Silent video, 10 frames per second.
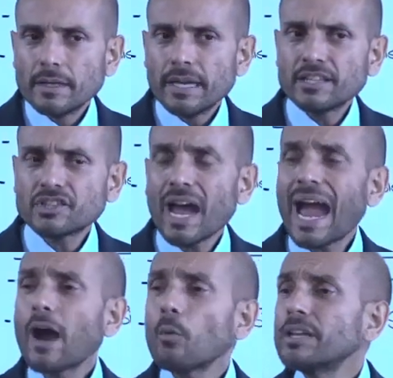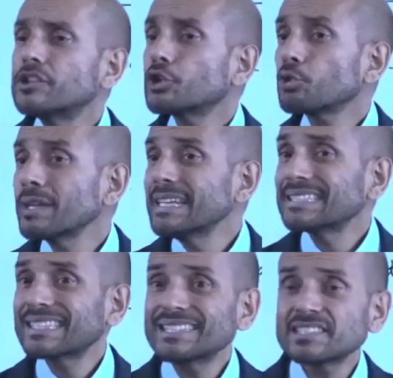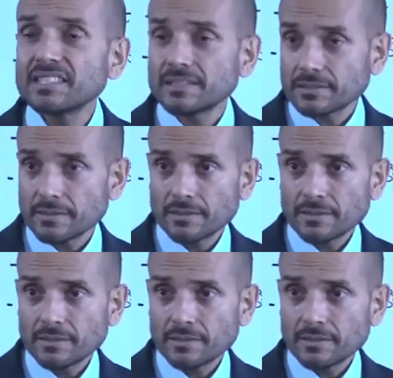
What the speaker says: into how we treat sisters,